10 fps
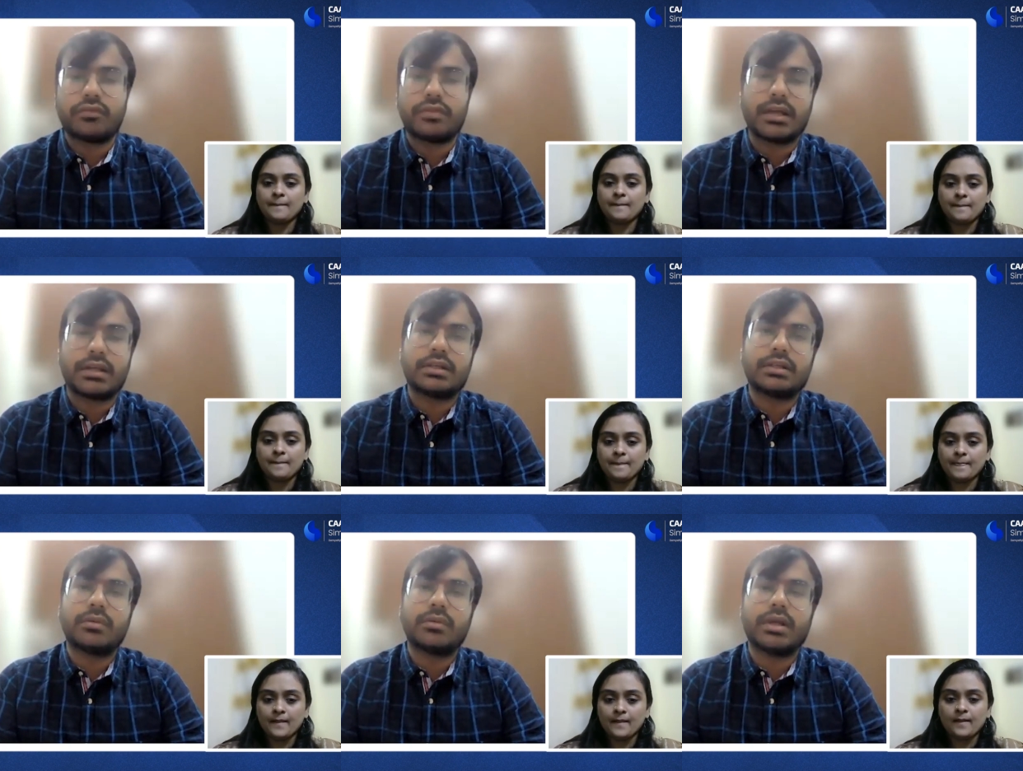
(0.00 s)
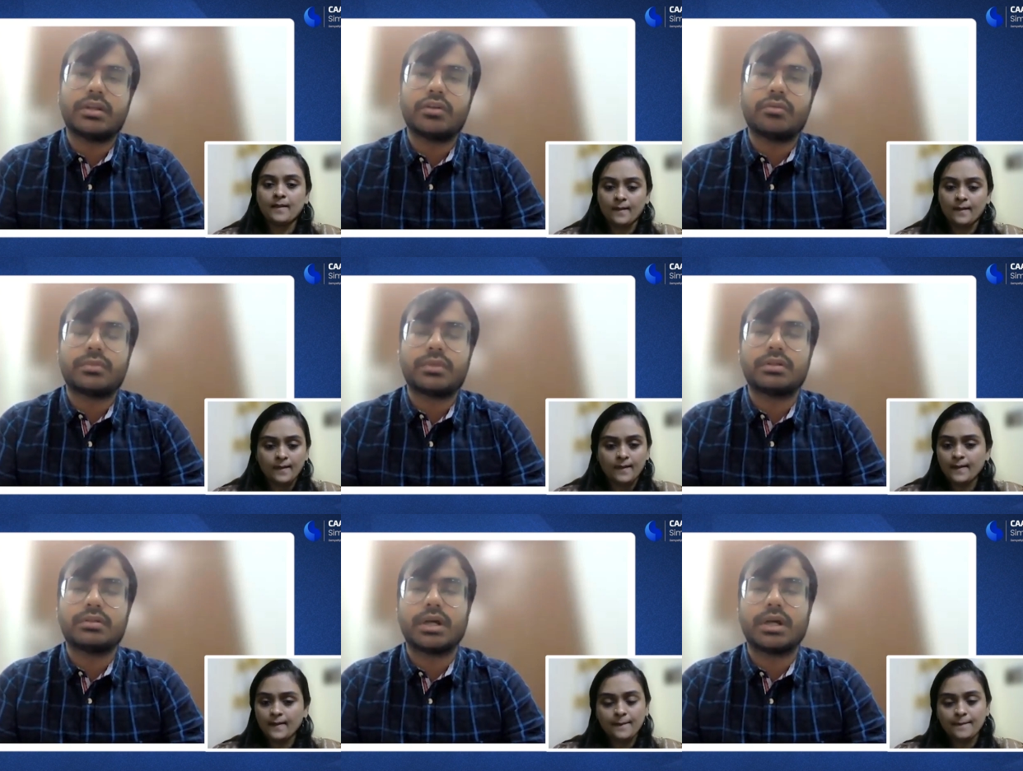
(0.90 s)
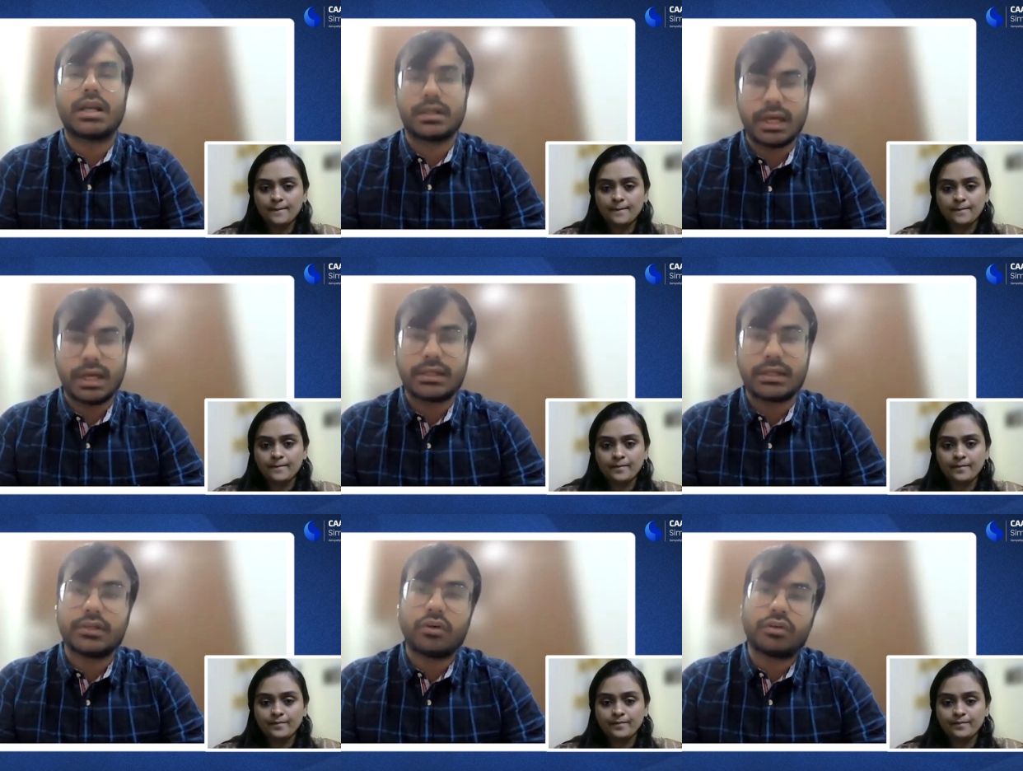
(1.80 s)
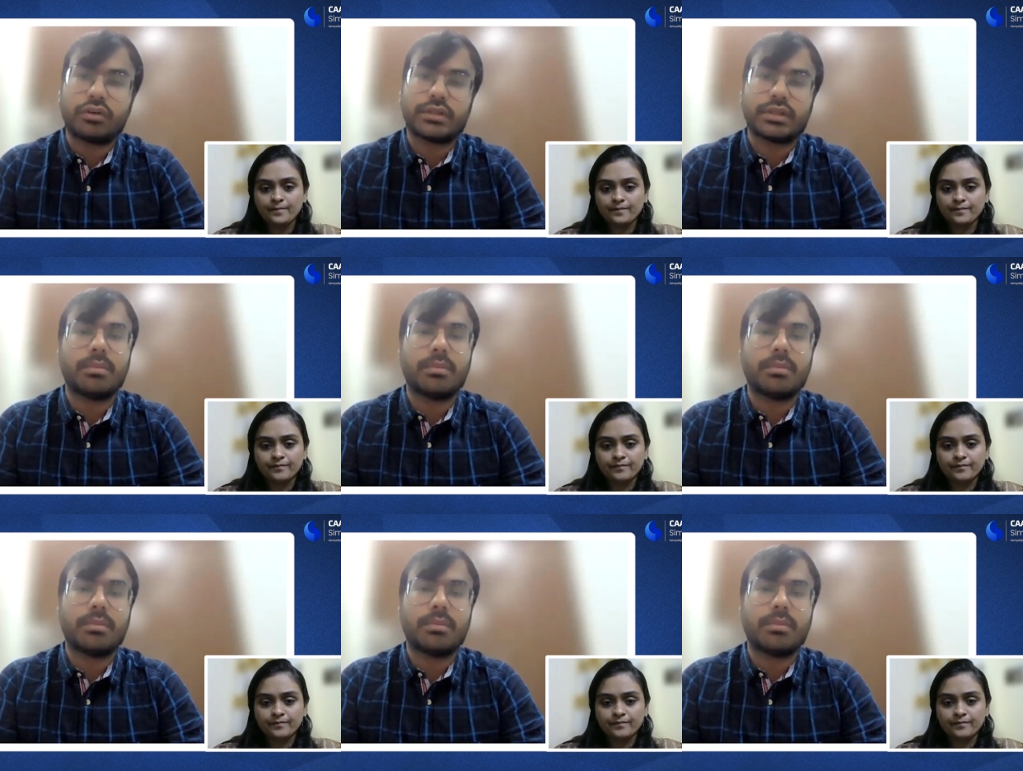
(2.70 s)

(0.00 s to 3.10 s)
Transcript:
Speaker 1: part of that uh, where you know the current director Dr.